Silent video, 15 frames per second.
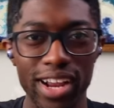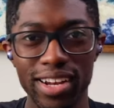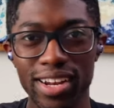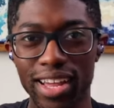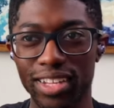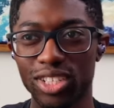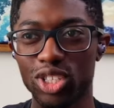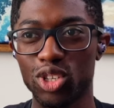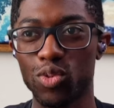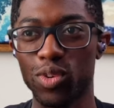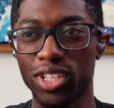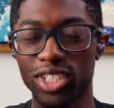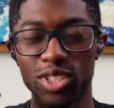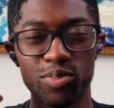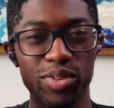next to a
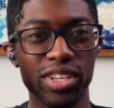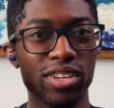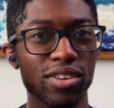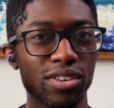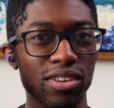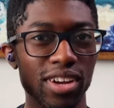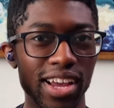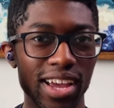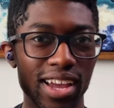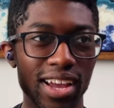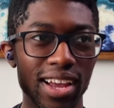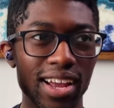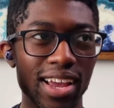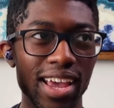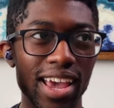speaker
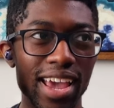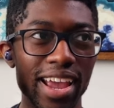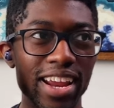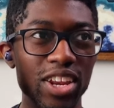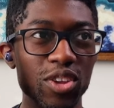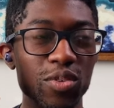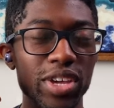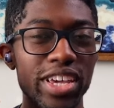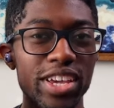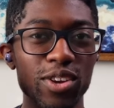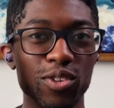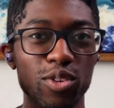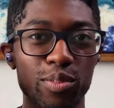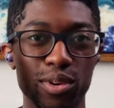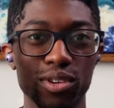and you hear
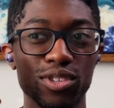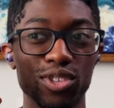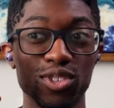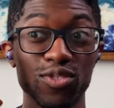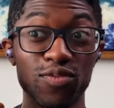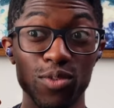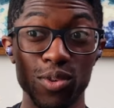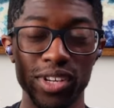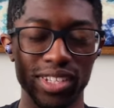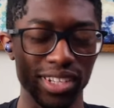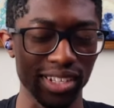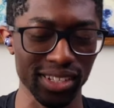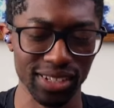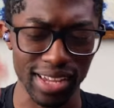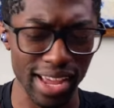the person's voice.
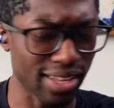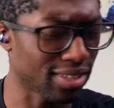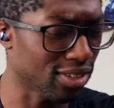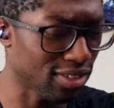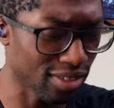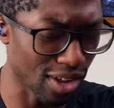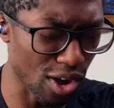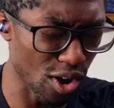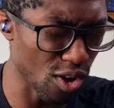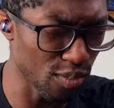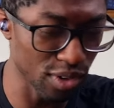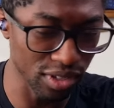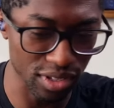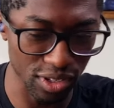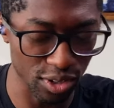It's
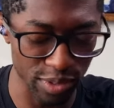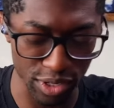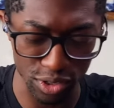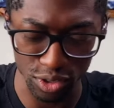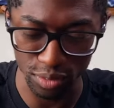almost a little bit too